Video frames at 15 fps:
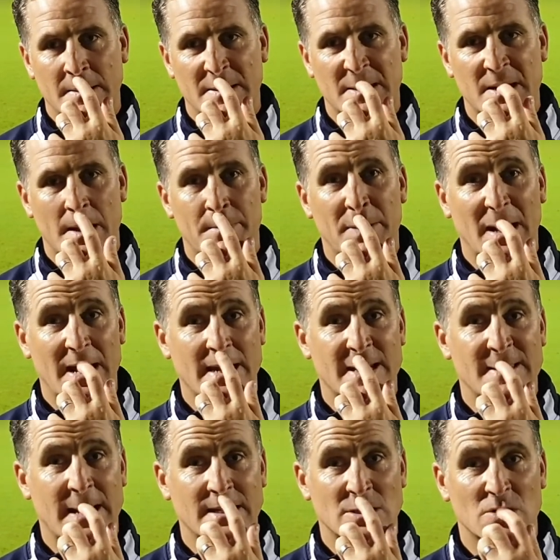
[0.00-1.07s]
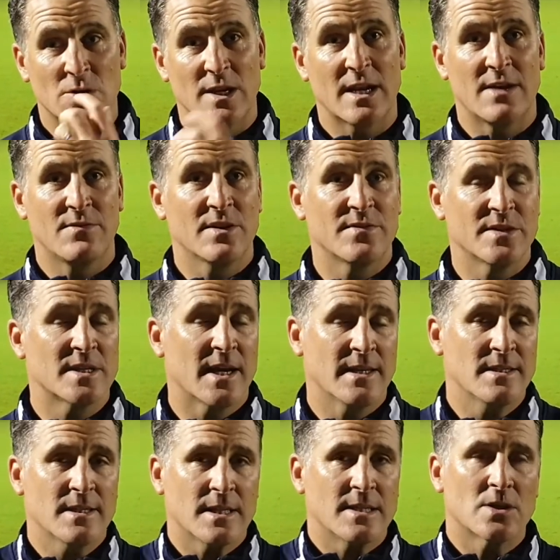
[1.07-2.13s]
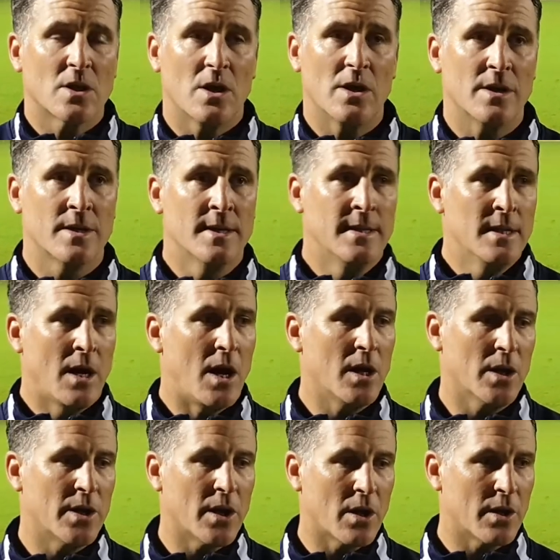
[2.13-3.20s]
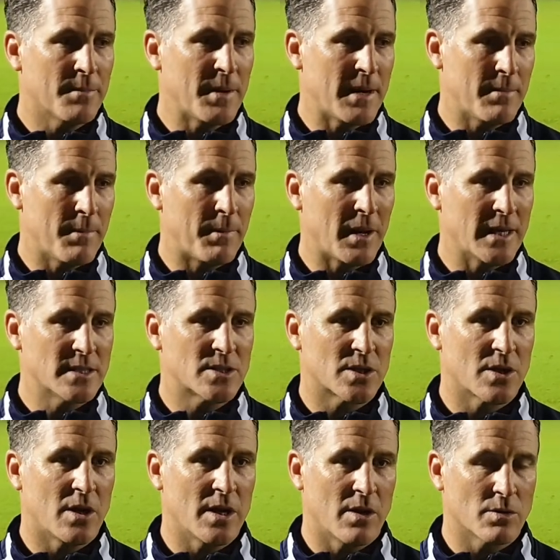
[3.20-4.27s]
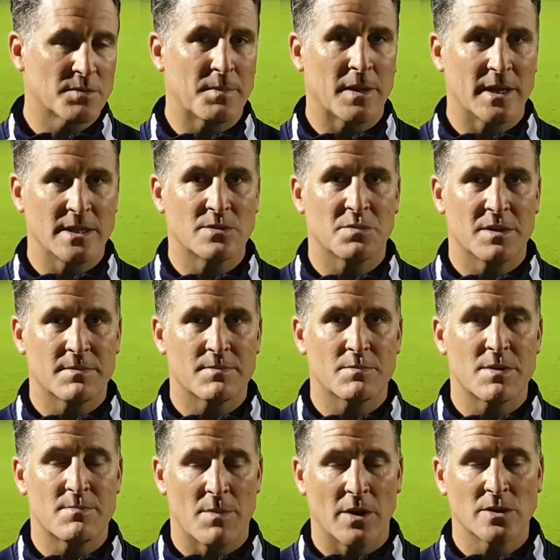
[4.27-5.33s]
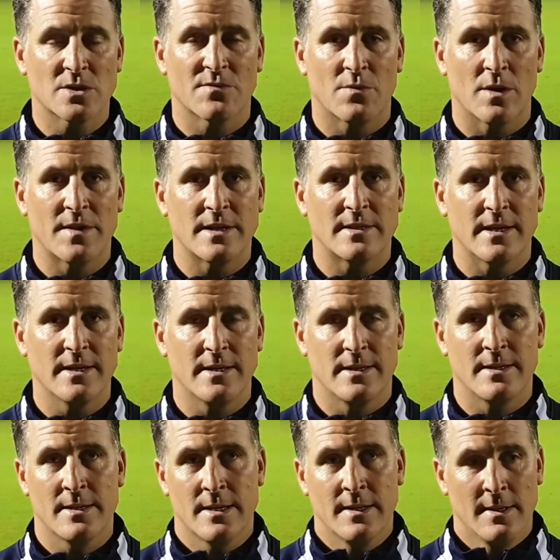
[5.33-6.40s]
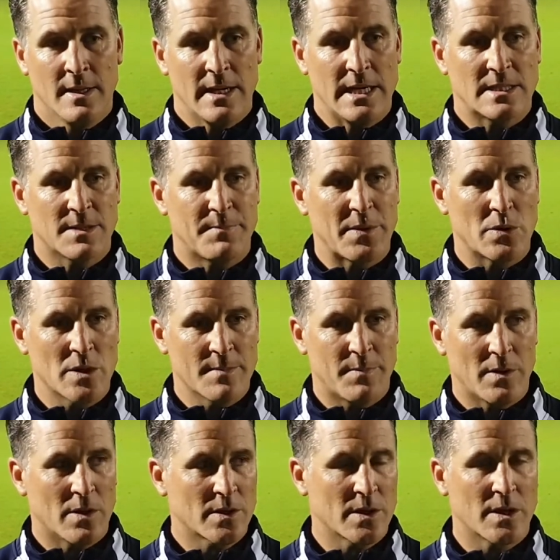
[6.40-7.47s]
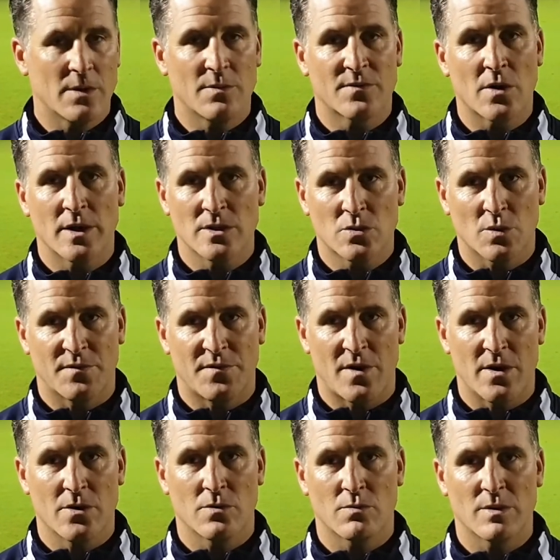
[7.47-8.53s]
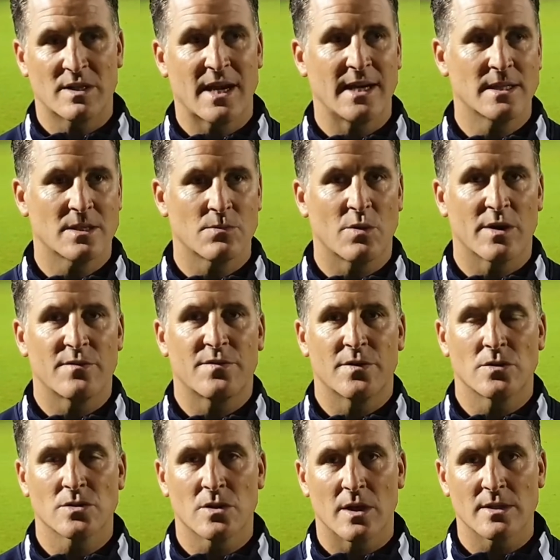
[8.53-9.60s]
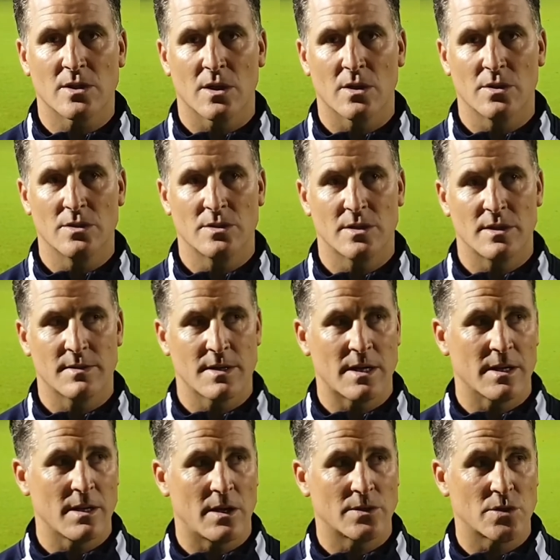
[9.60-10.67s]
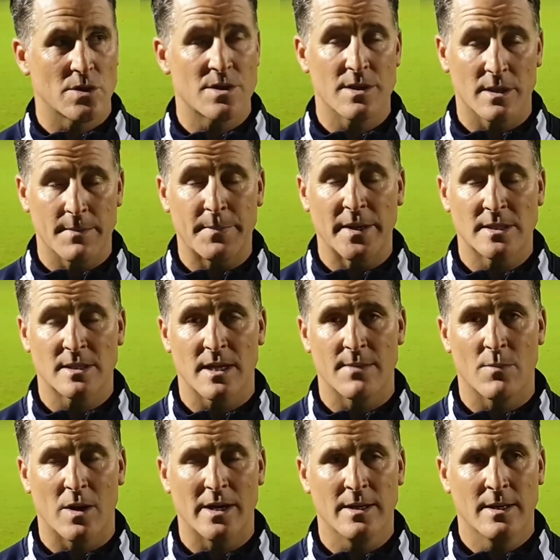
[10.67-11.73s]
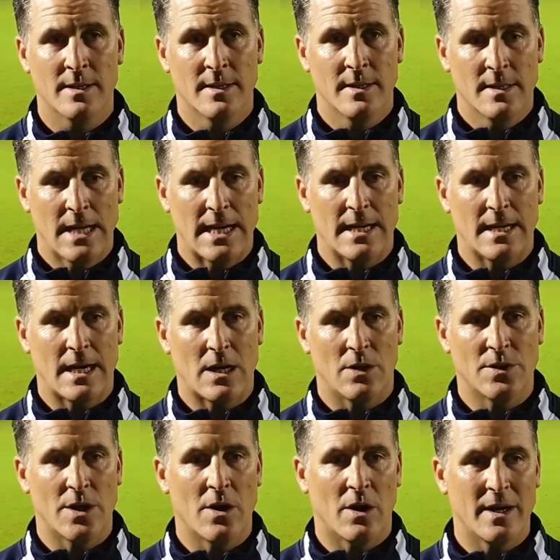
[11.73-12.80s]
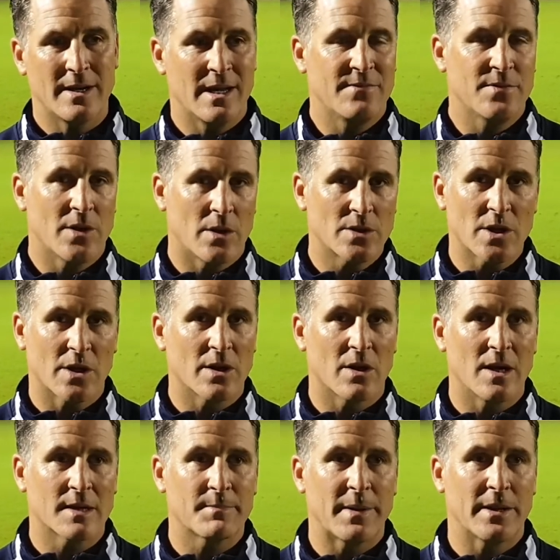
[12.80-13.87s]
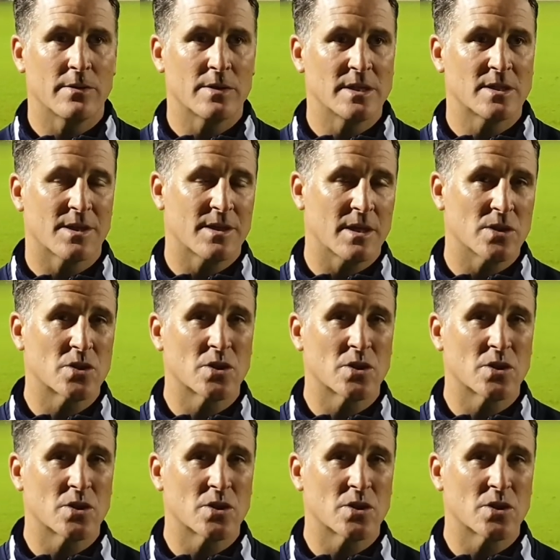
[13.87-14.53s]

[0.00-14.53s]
you know, playing in that sort of level of intensity. So I learned a lot about my players tonight. I was pleased with most of what they did, and it's a building block, you know. We've got into a final. We tasted what it feels like to lose, and I do think the best team won on the night, even though I don't like penalties. I think it